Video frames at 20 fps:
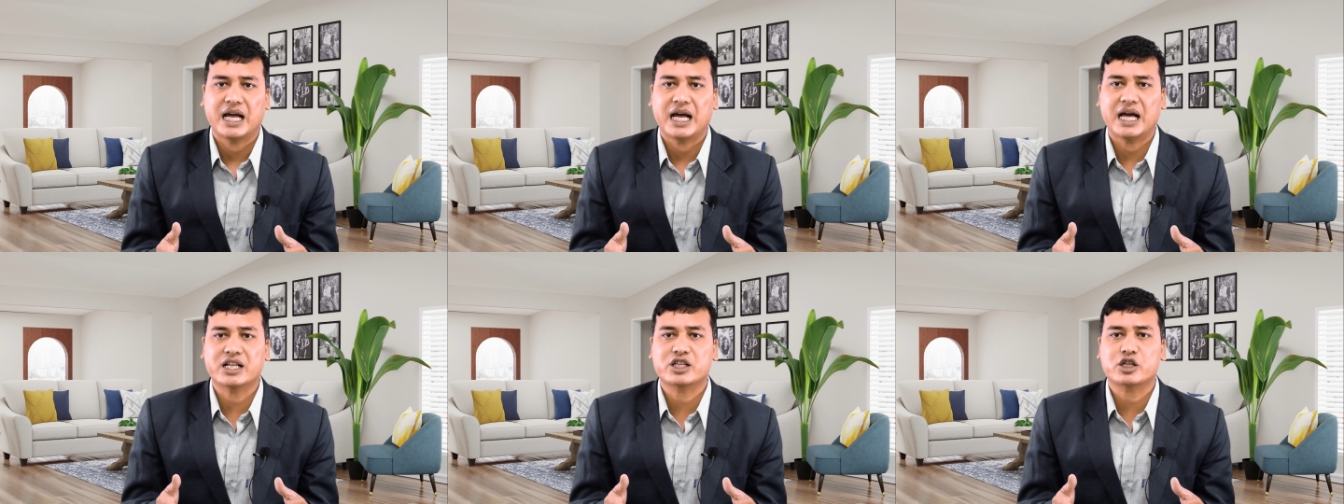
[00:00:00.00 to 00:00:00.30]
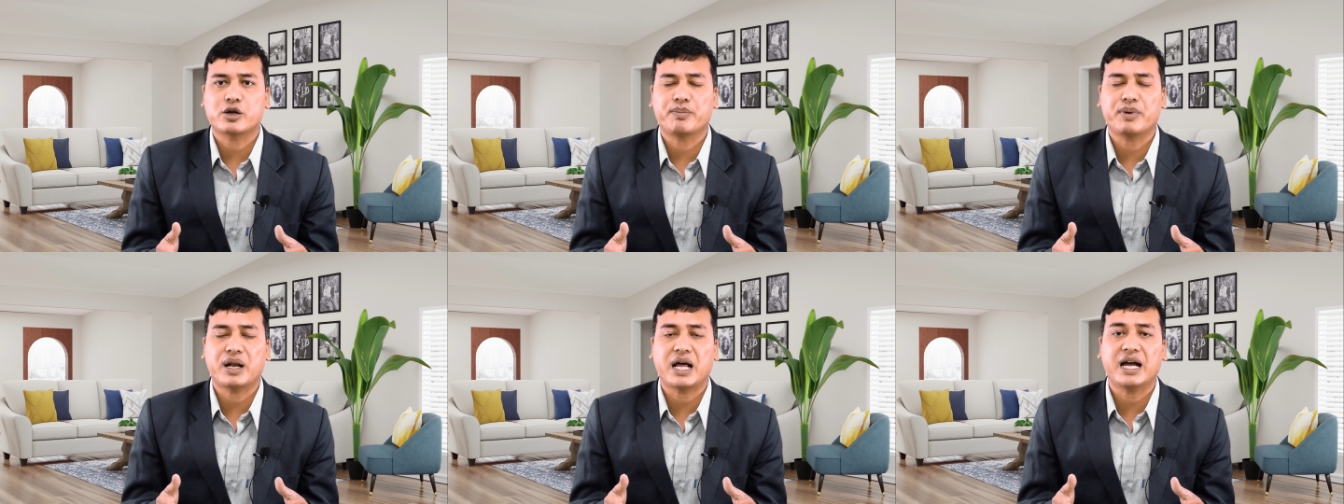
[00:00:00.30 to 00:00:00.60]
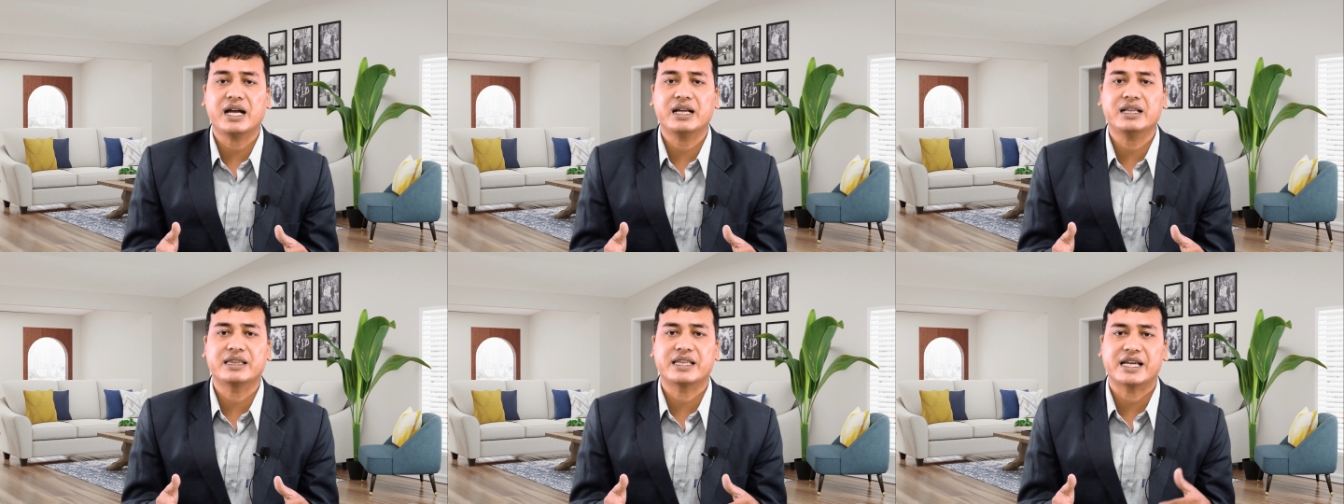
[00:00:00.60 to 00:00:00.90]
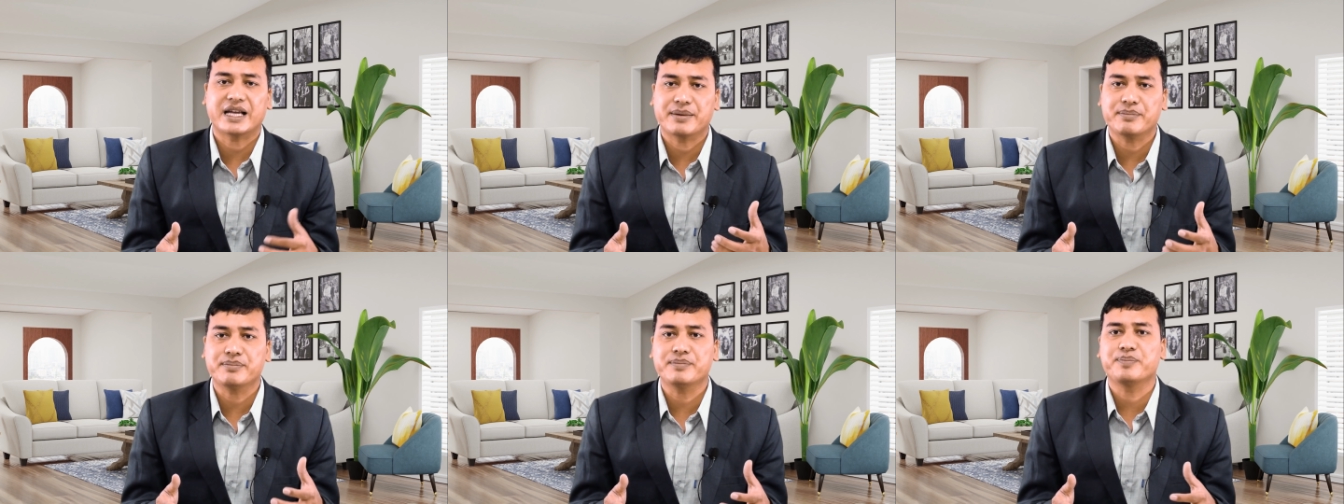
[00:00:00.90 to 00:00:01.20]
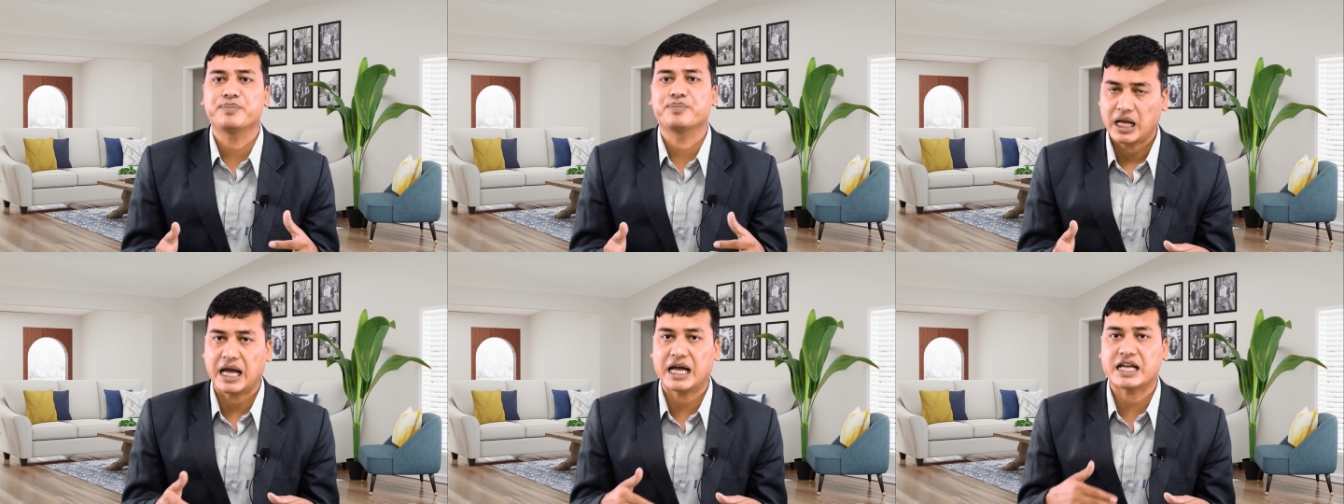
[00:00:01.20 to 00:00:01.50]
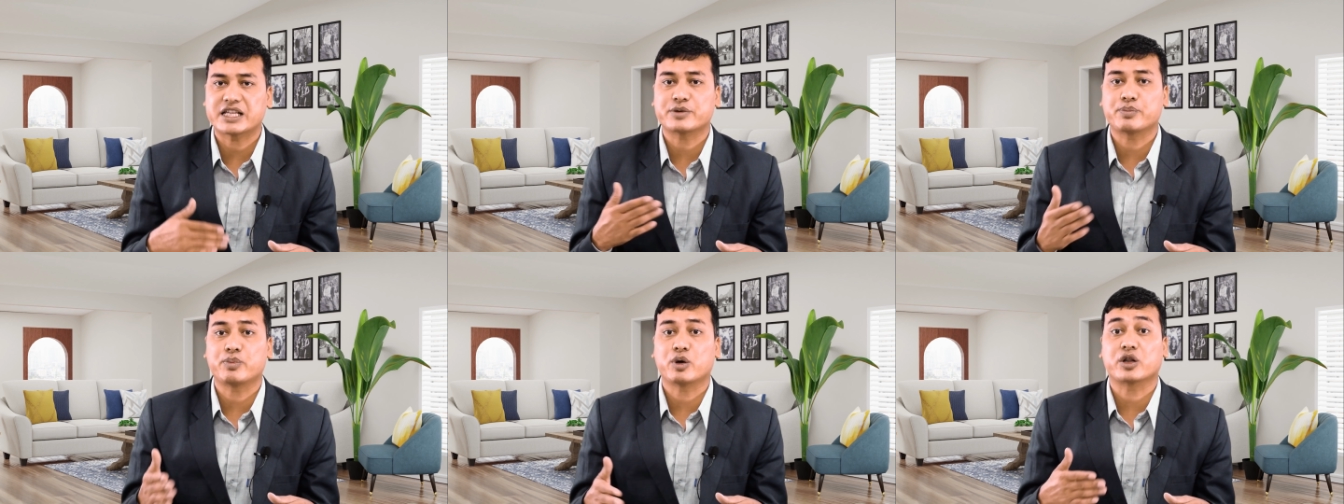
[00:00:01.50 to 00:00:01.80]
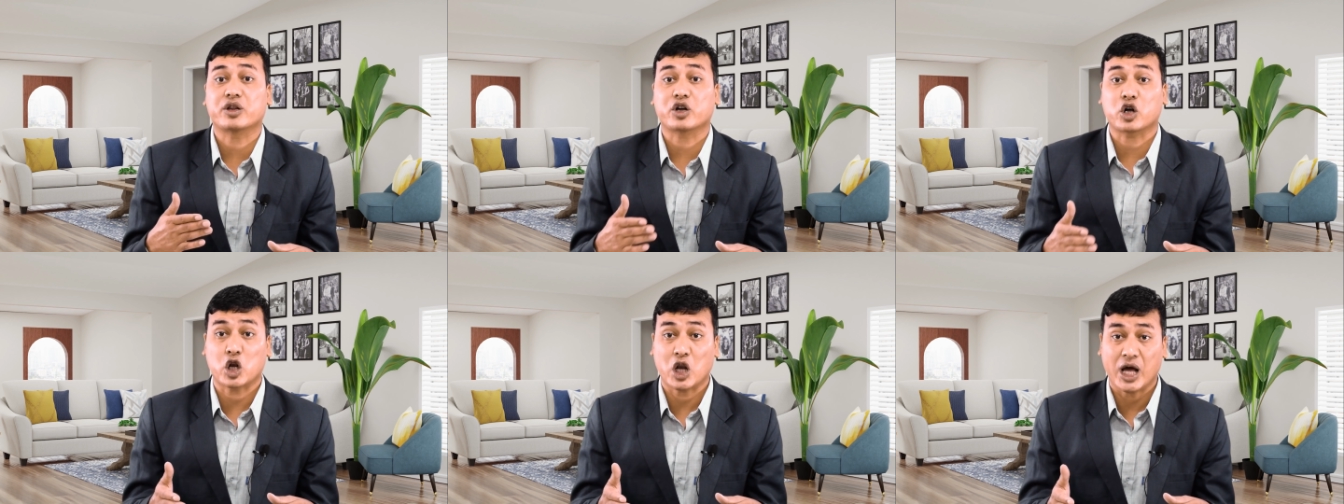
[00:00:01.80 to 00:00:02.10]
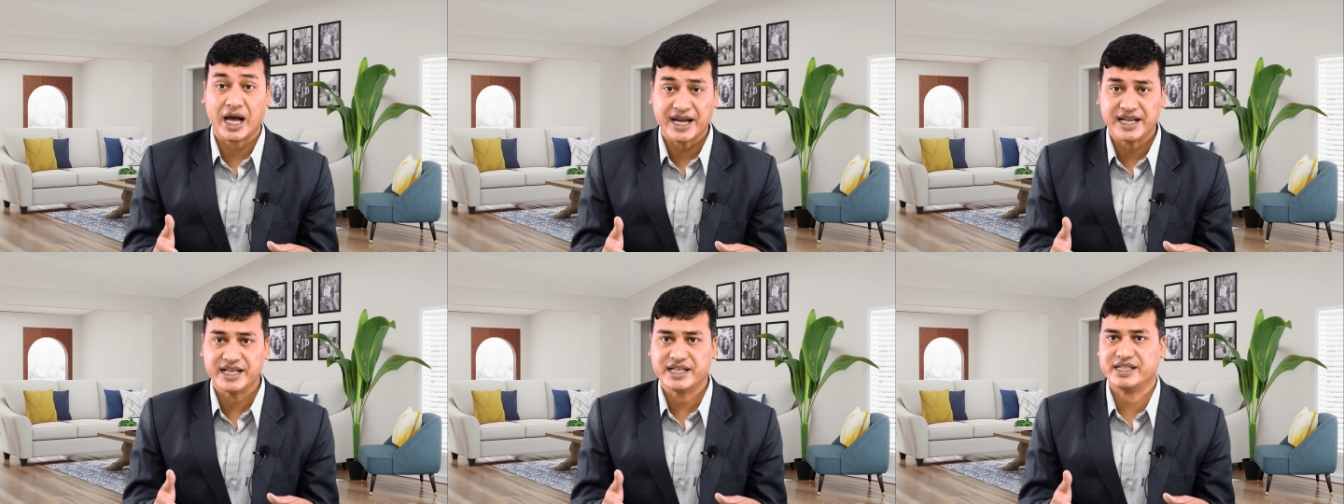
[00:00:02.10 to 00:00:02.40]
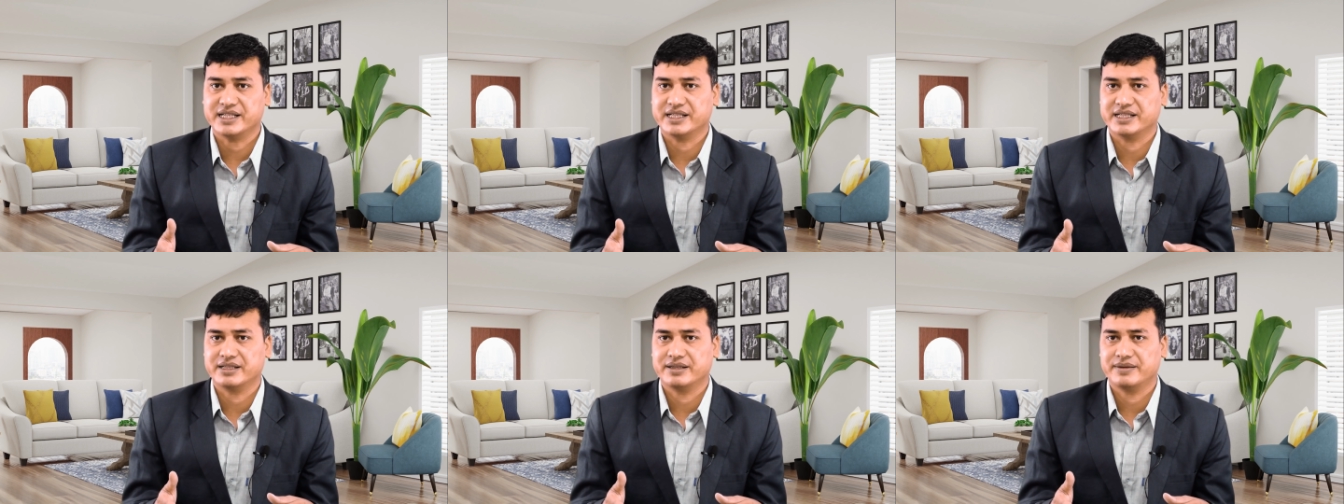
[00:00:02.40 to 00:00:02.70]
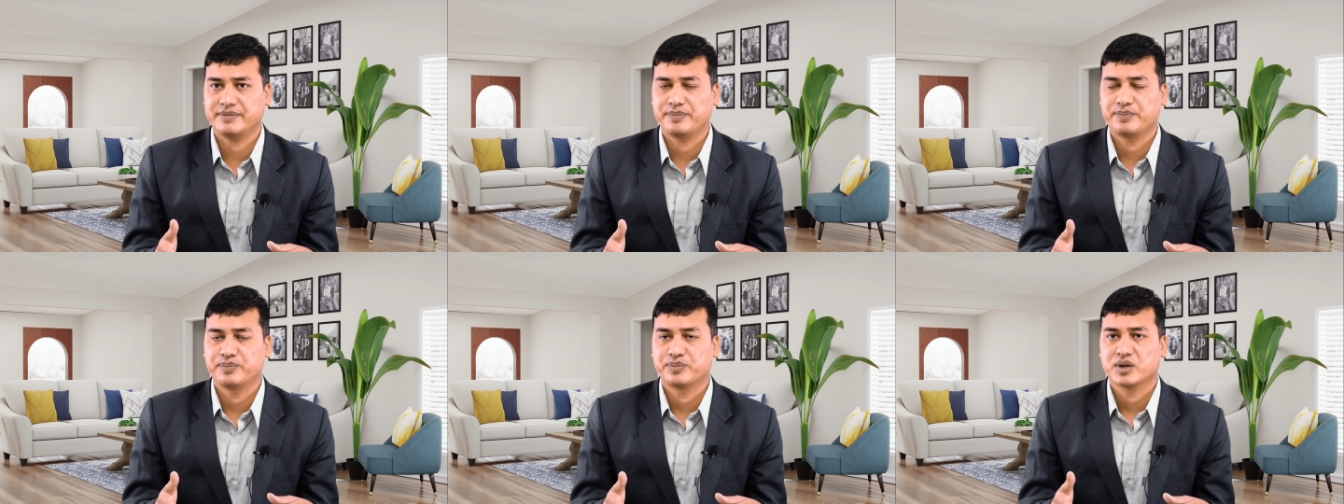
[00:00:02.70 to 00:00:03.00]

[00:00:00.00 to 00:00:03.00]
and supply them as per the client need.